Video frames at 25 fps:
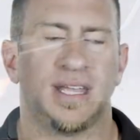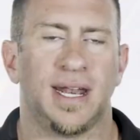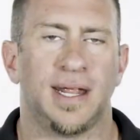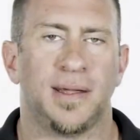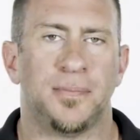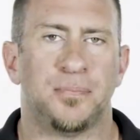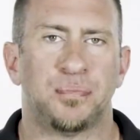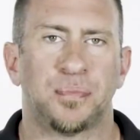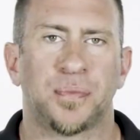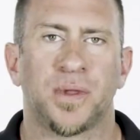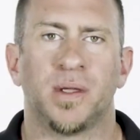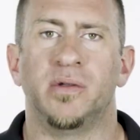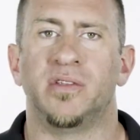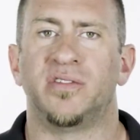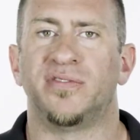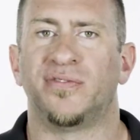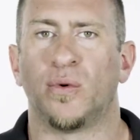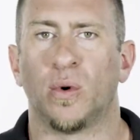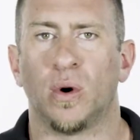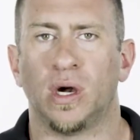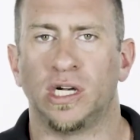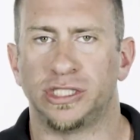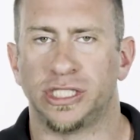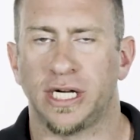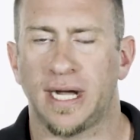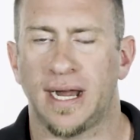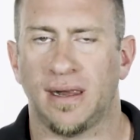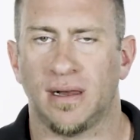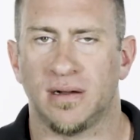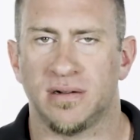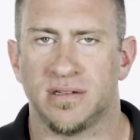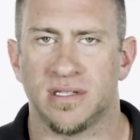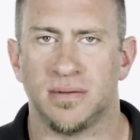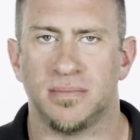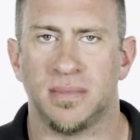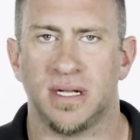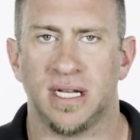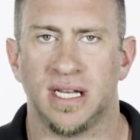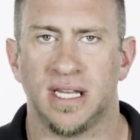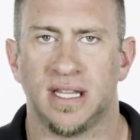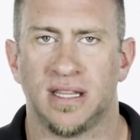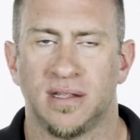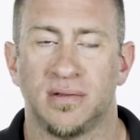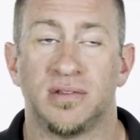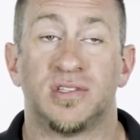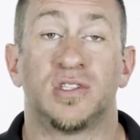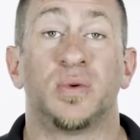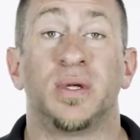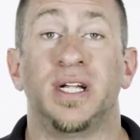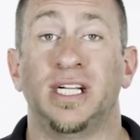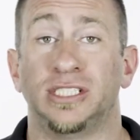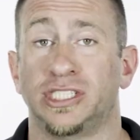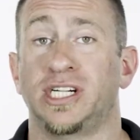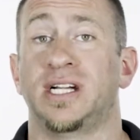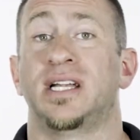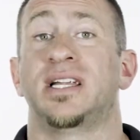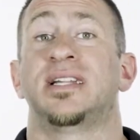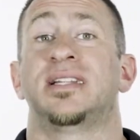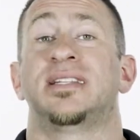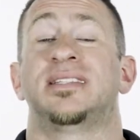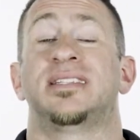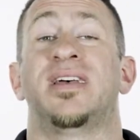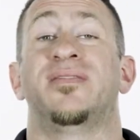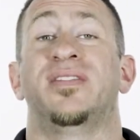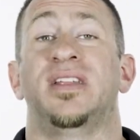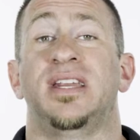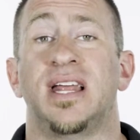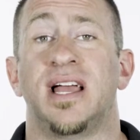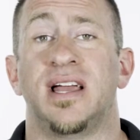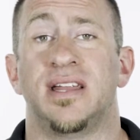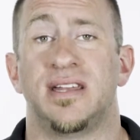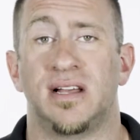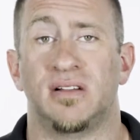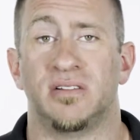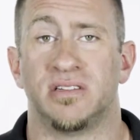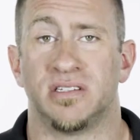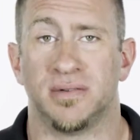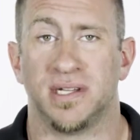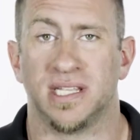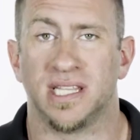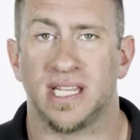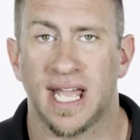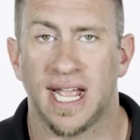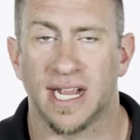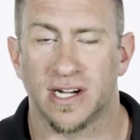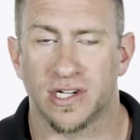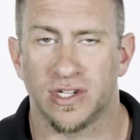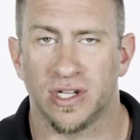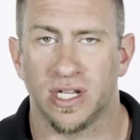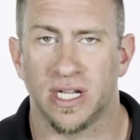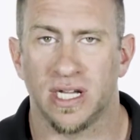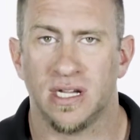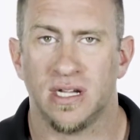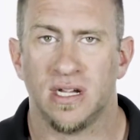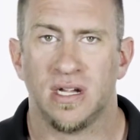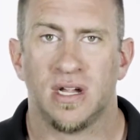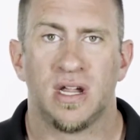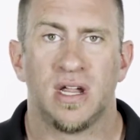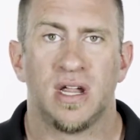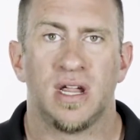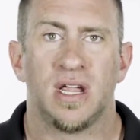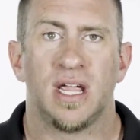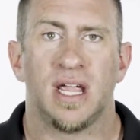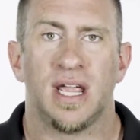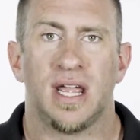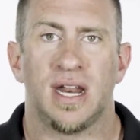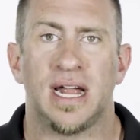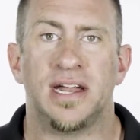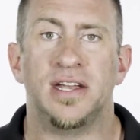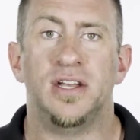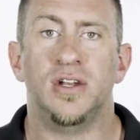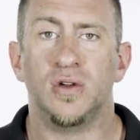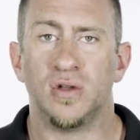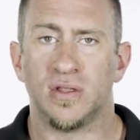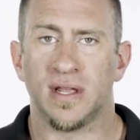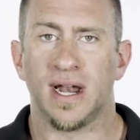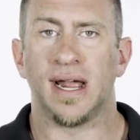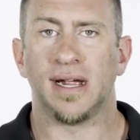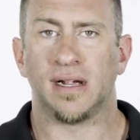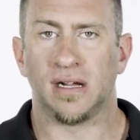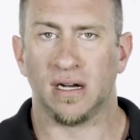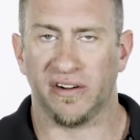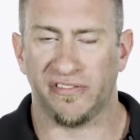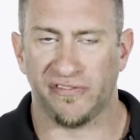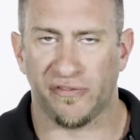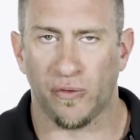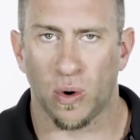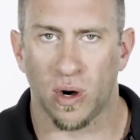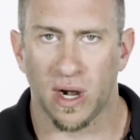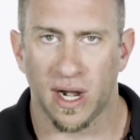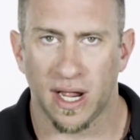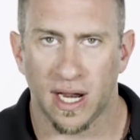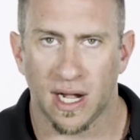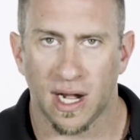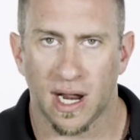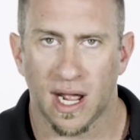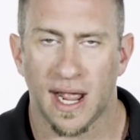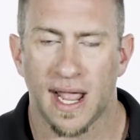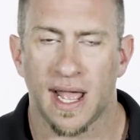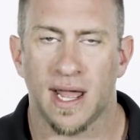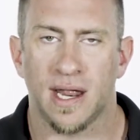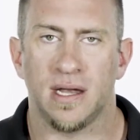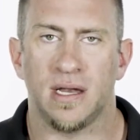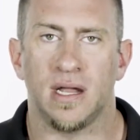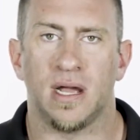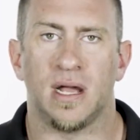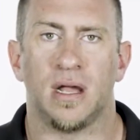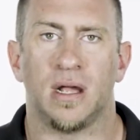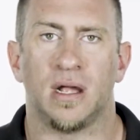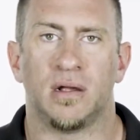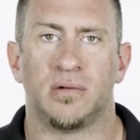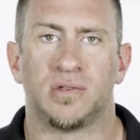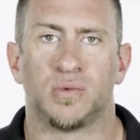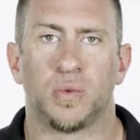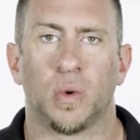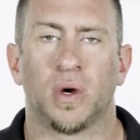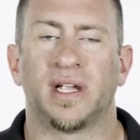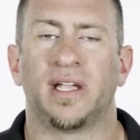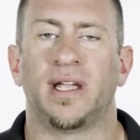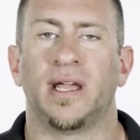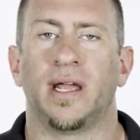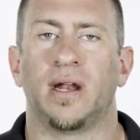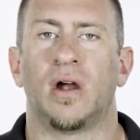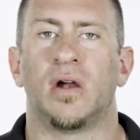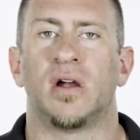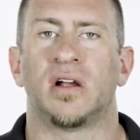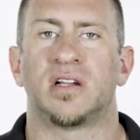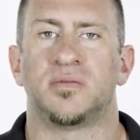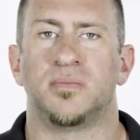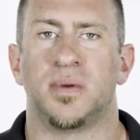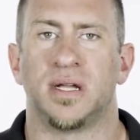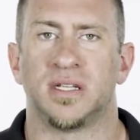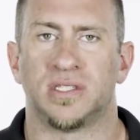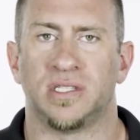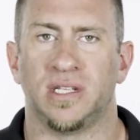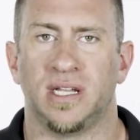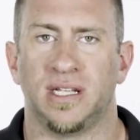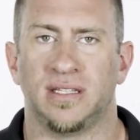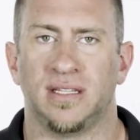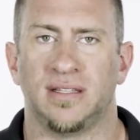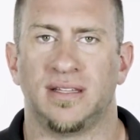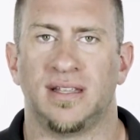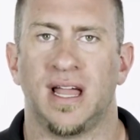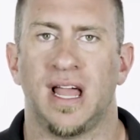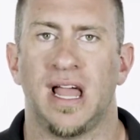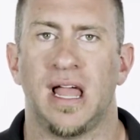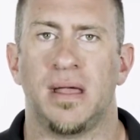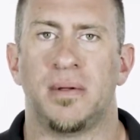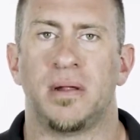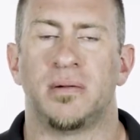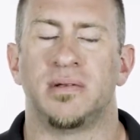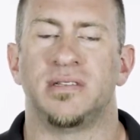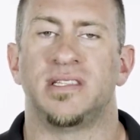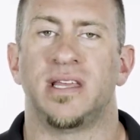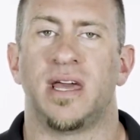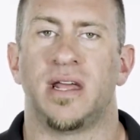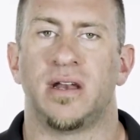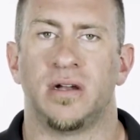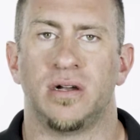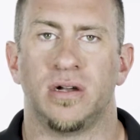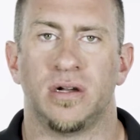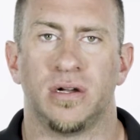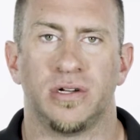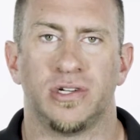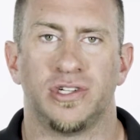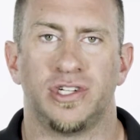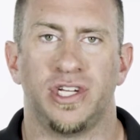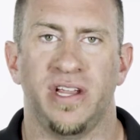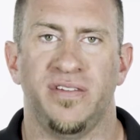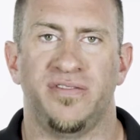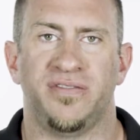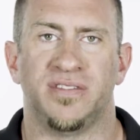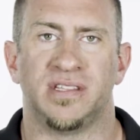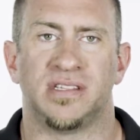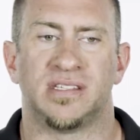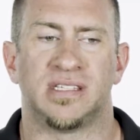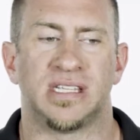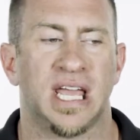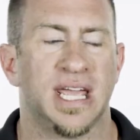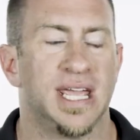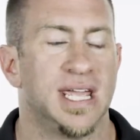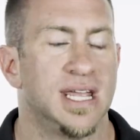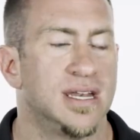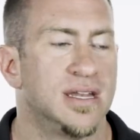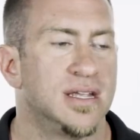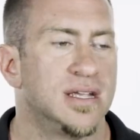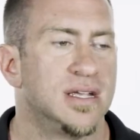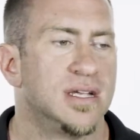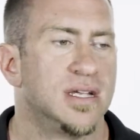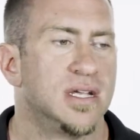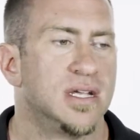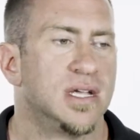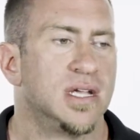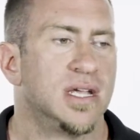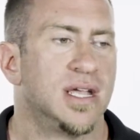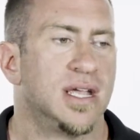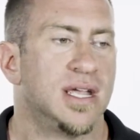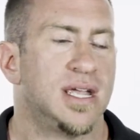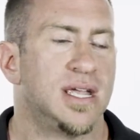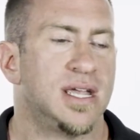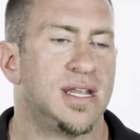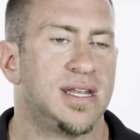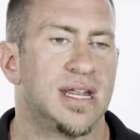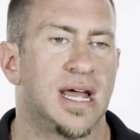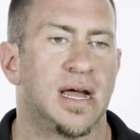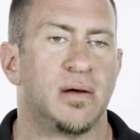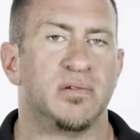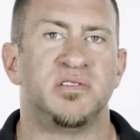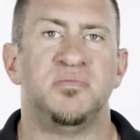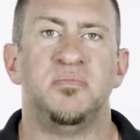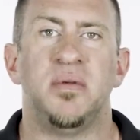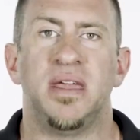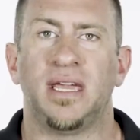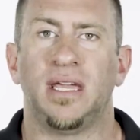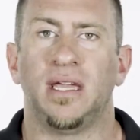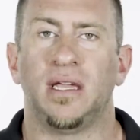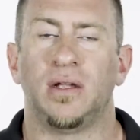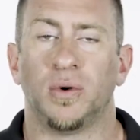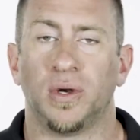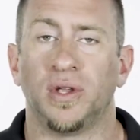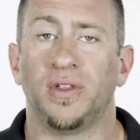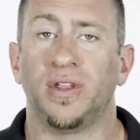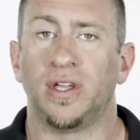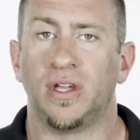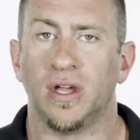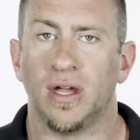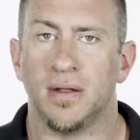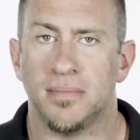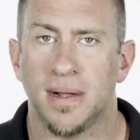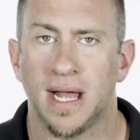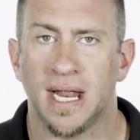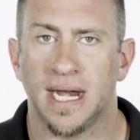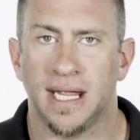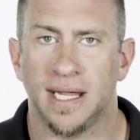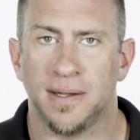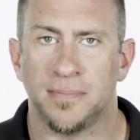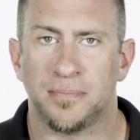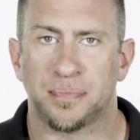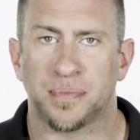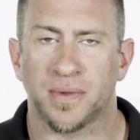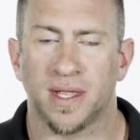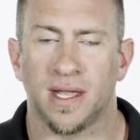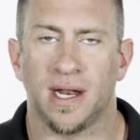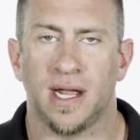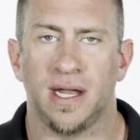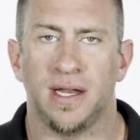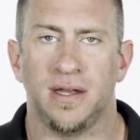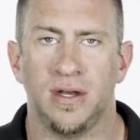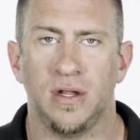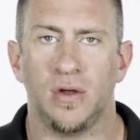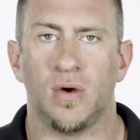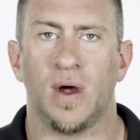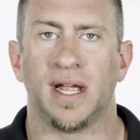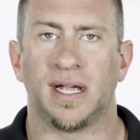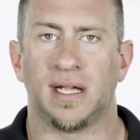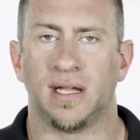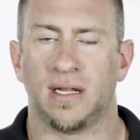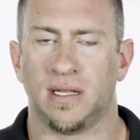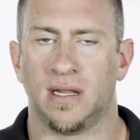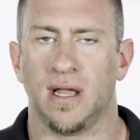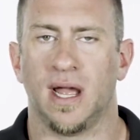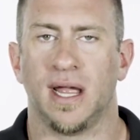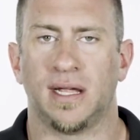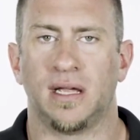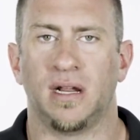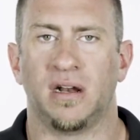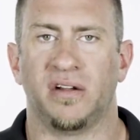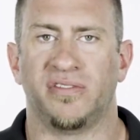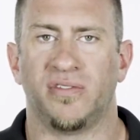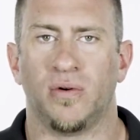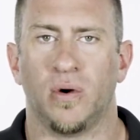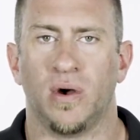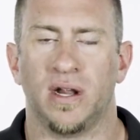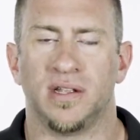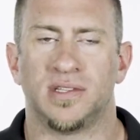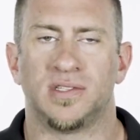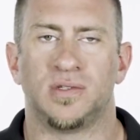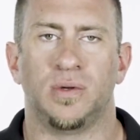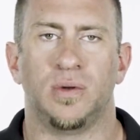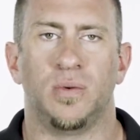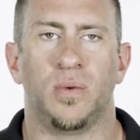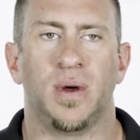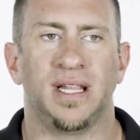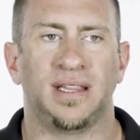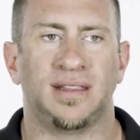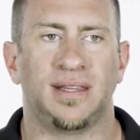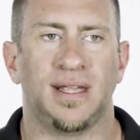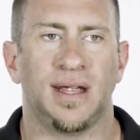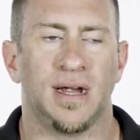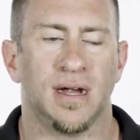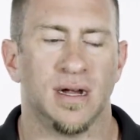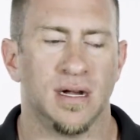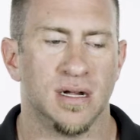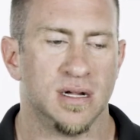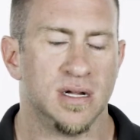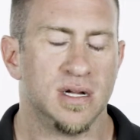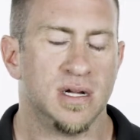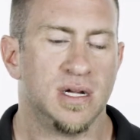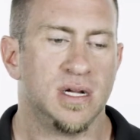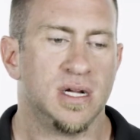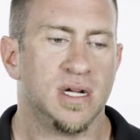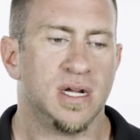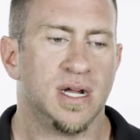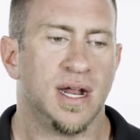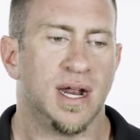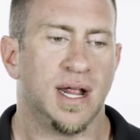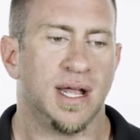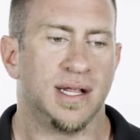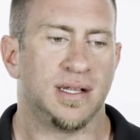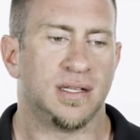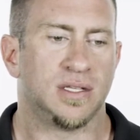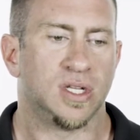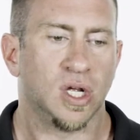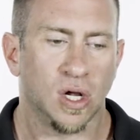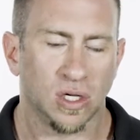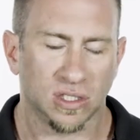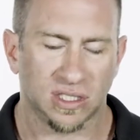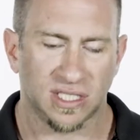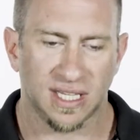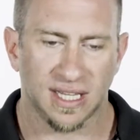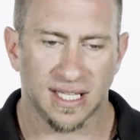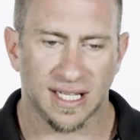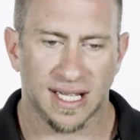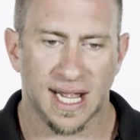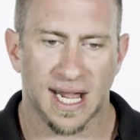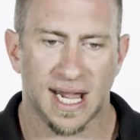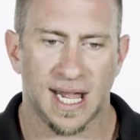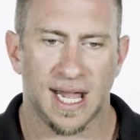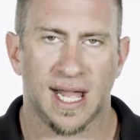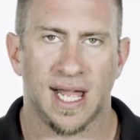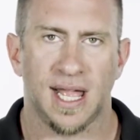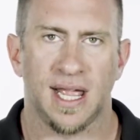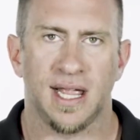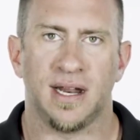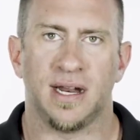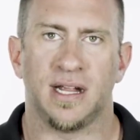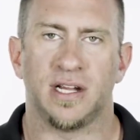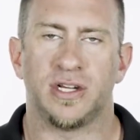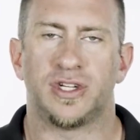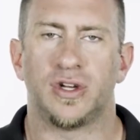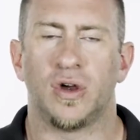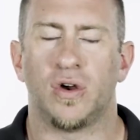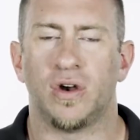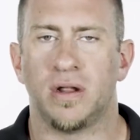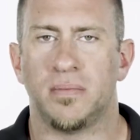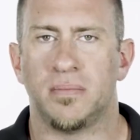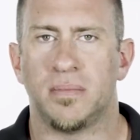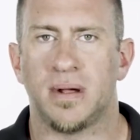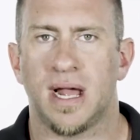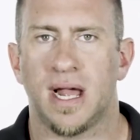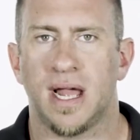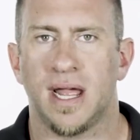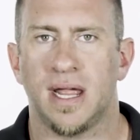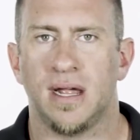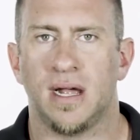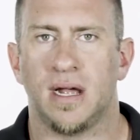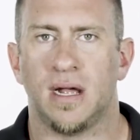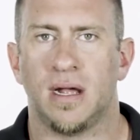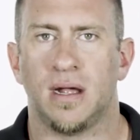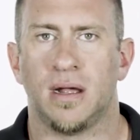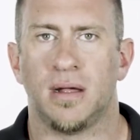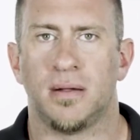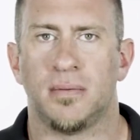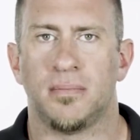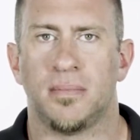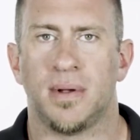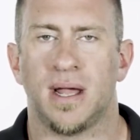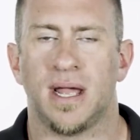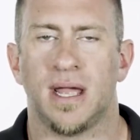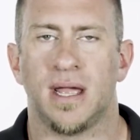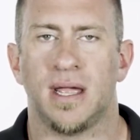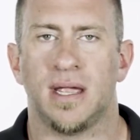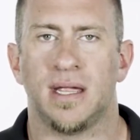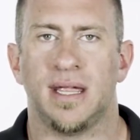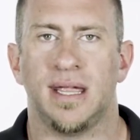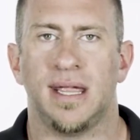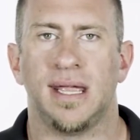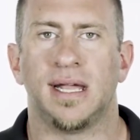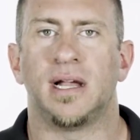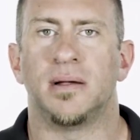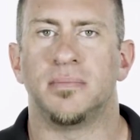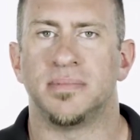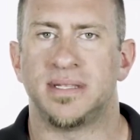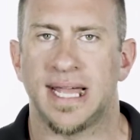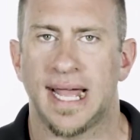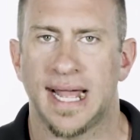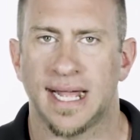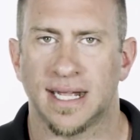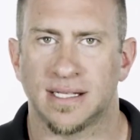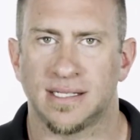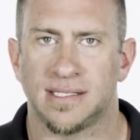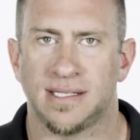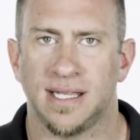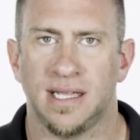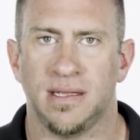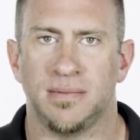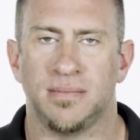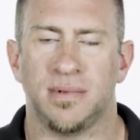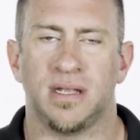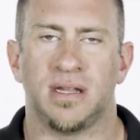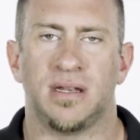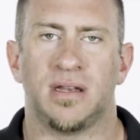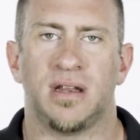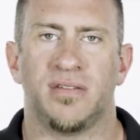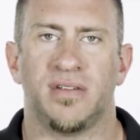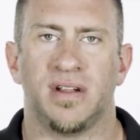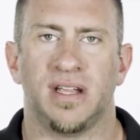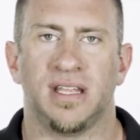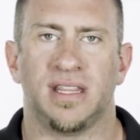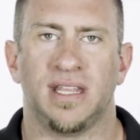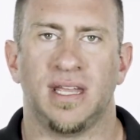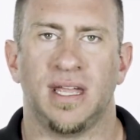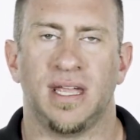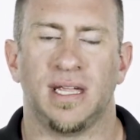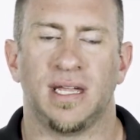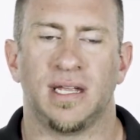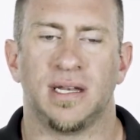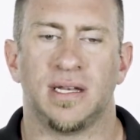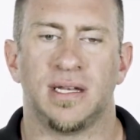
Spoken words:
at it. It was $400 a month. It was $379 a month, actually. And I knew that I could afford it. I was working at RX Muscle at the time. I was the editor-in-chief of the site, and I was making really good money. And I knew I could afford it. So we went there, and I talked to the guy, and I showed him my income tax statement and everything,